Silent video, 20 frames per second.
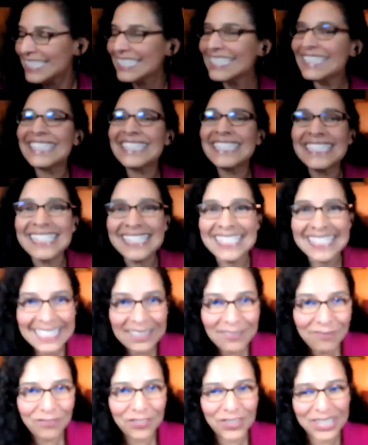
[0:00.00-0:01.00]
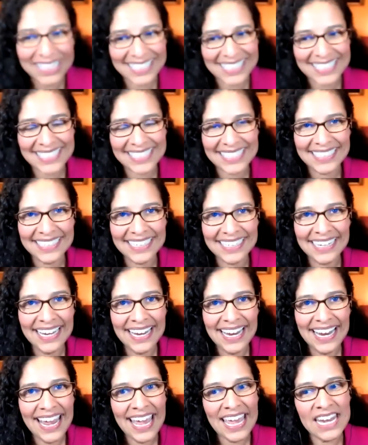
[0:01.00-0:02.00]
it's different
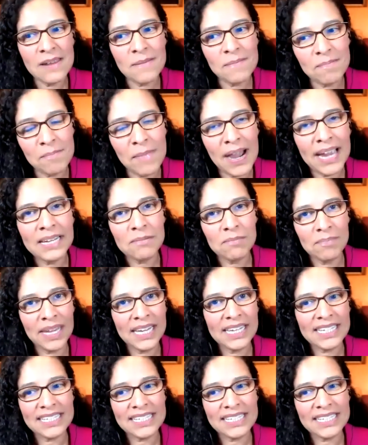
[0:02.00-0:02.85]
and it might make